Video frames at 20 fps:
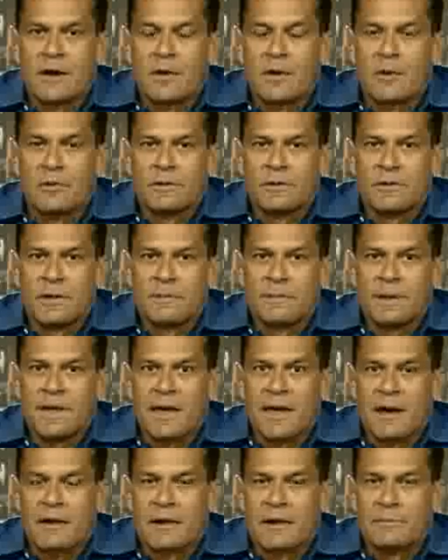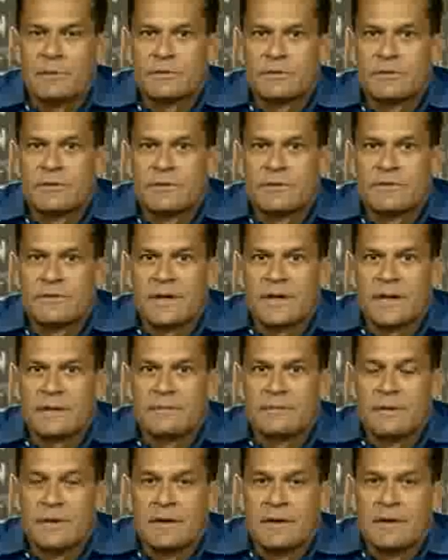not holding them accountable to the
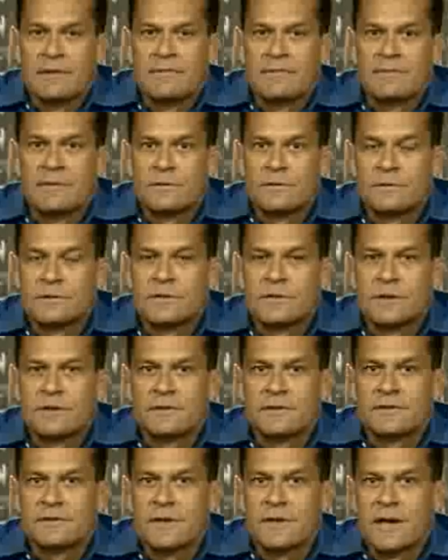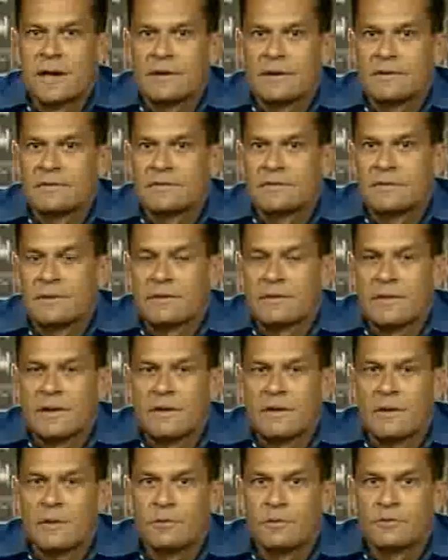same fiduciary standards
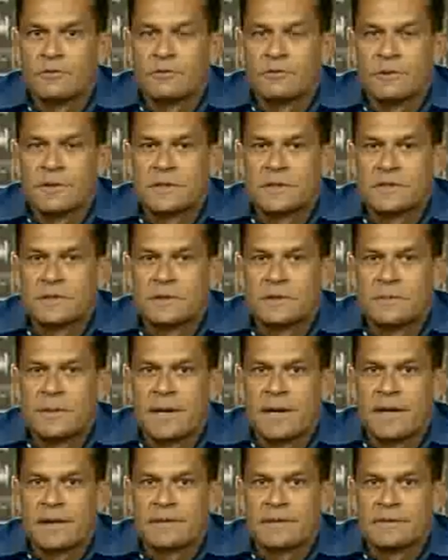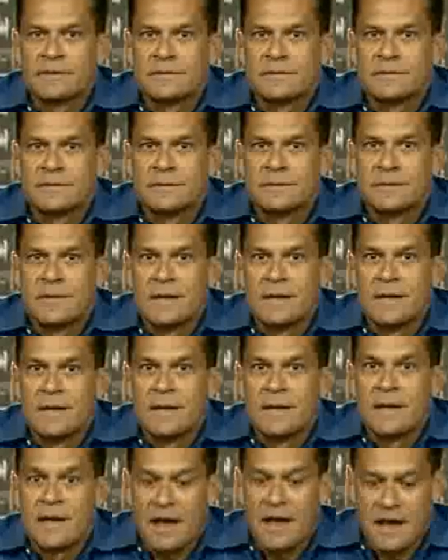that they hold traditional managers.
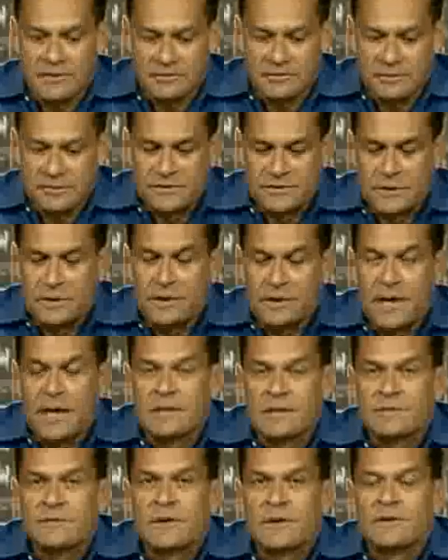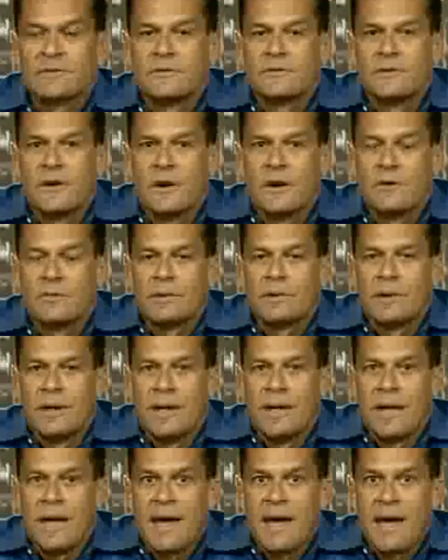As a result, hedge funds don't
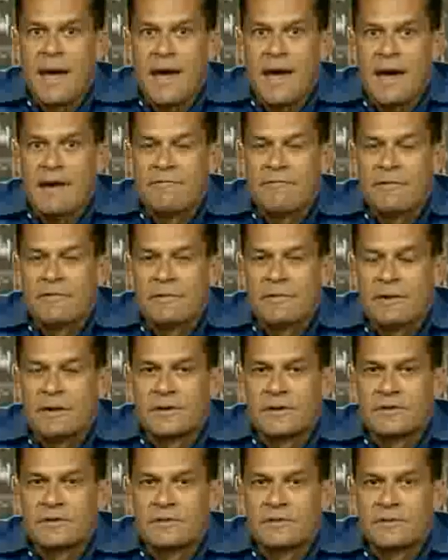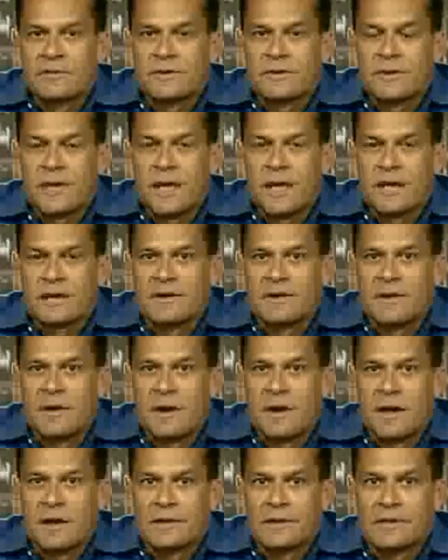have a very sophisticated
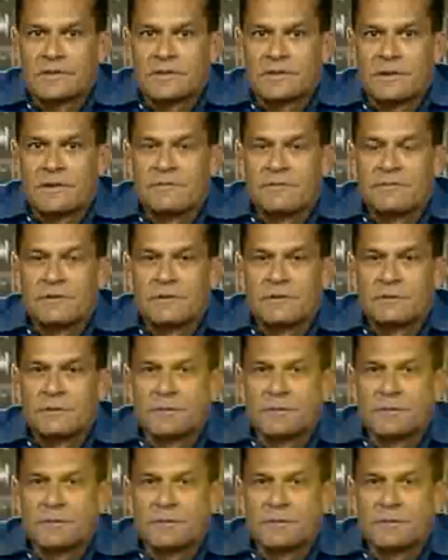knowledge of